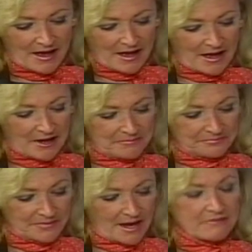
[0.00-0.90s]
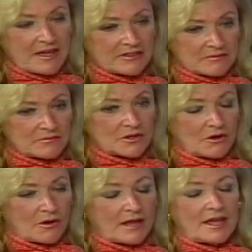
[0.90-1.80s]
I've had them
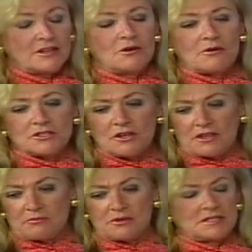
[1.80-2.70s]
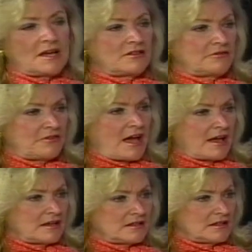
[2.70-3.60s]
go, and you always know they bring down the
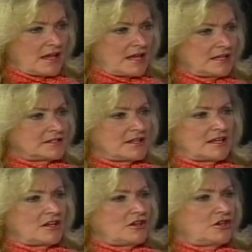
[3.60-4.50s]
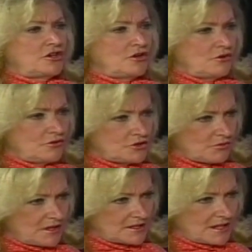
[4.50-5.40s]
file, and it's like huge
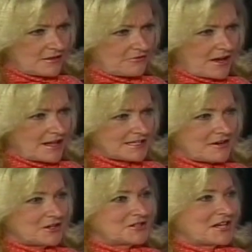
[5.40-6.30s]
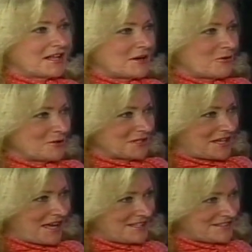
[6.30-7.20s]
when they send the file down. You can tell how old a
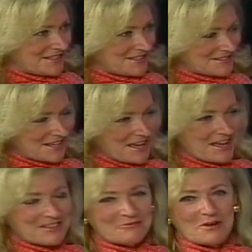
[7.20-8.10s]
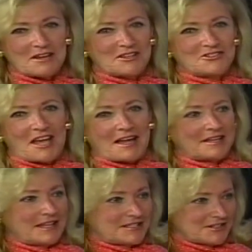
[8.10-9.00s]
case is, and the red
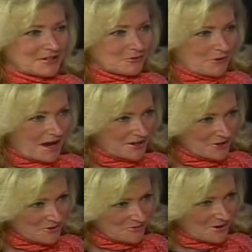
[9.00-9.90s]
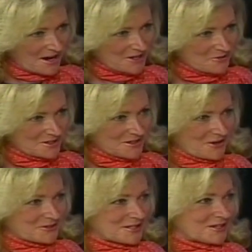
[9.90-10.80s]
jacket gets a little rattier and rattier as it
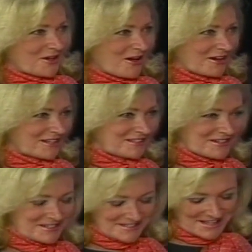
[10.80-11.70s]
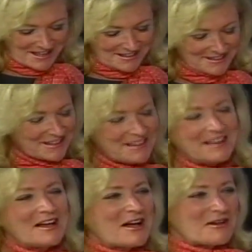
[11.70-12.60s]
goes along, and you can tell,
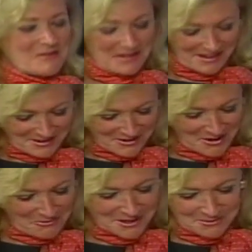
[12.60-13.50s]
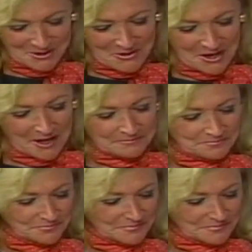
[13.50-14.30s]
you know, what's been going on.